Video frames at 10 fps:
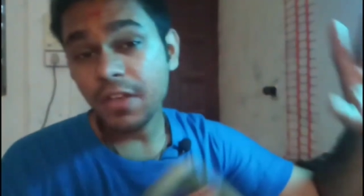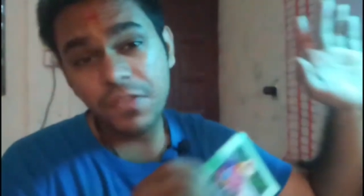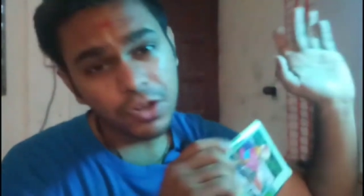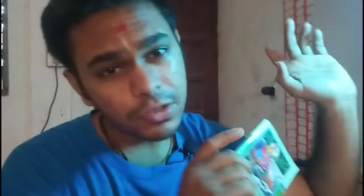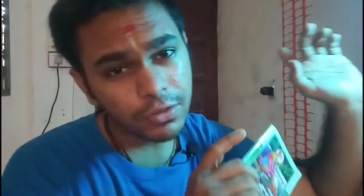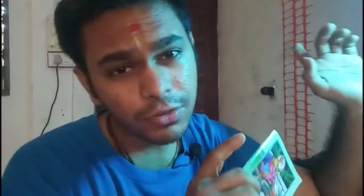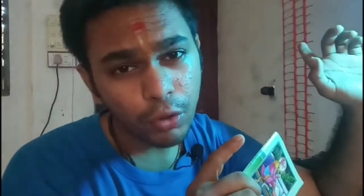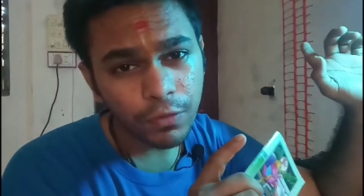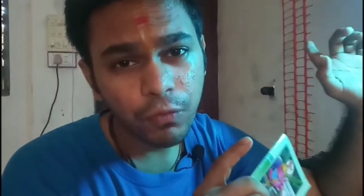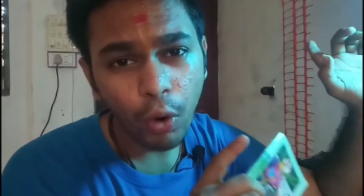if you could just
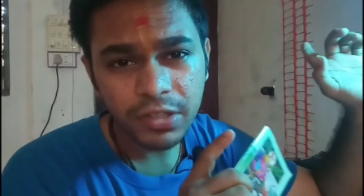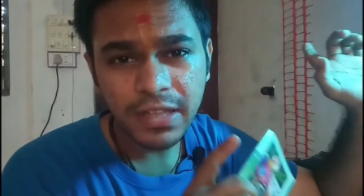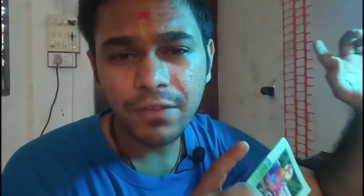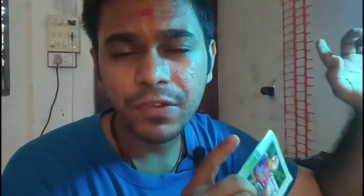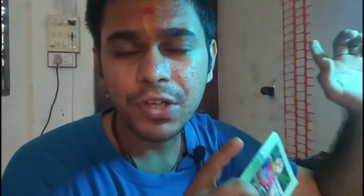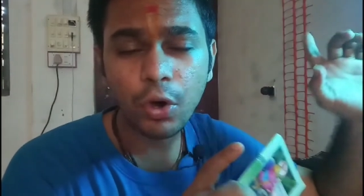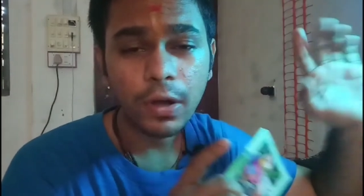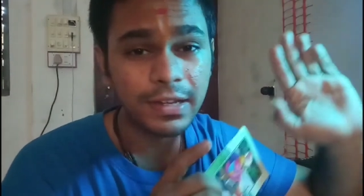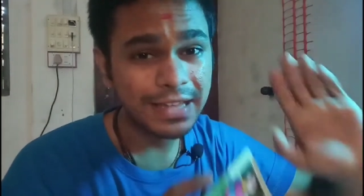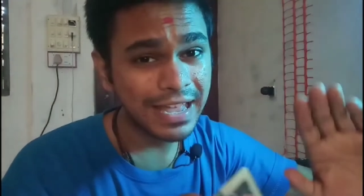sort of watch that
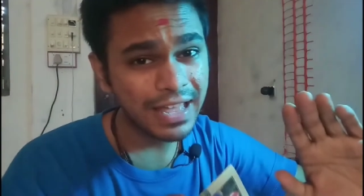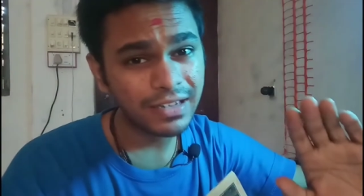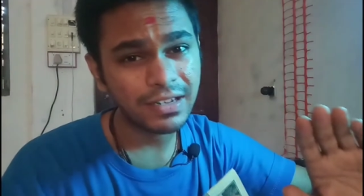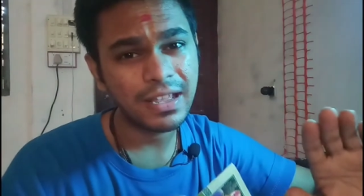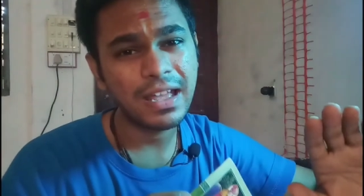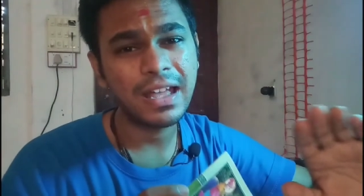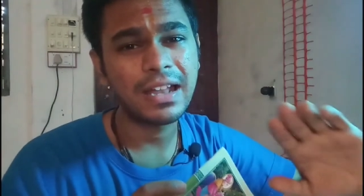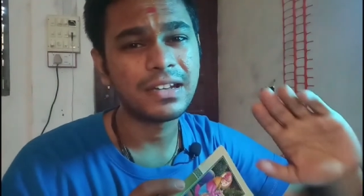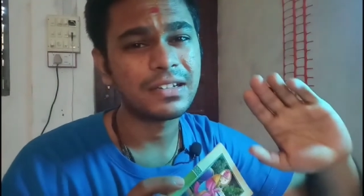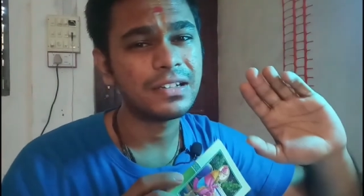video again
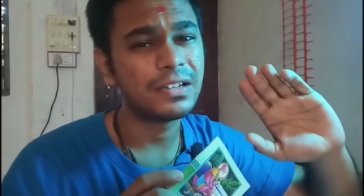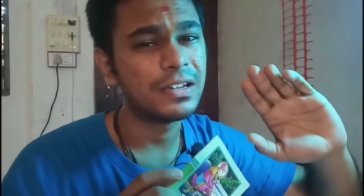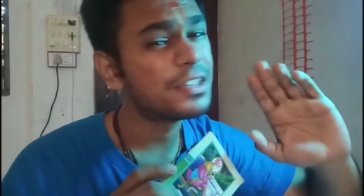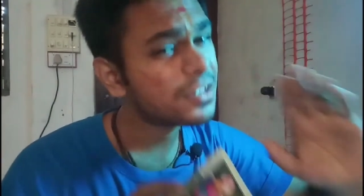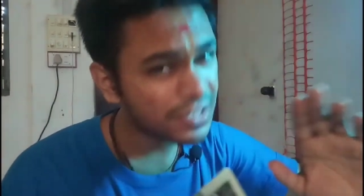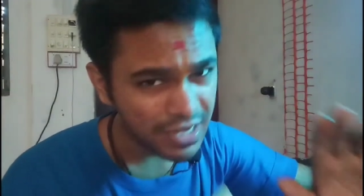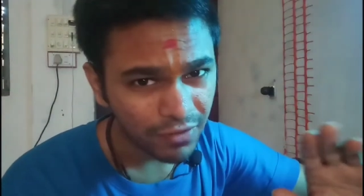and listen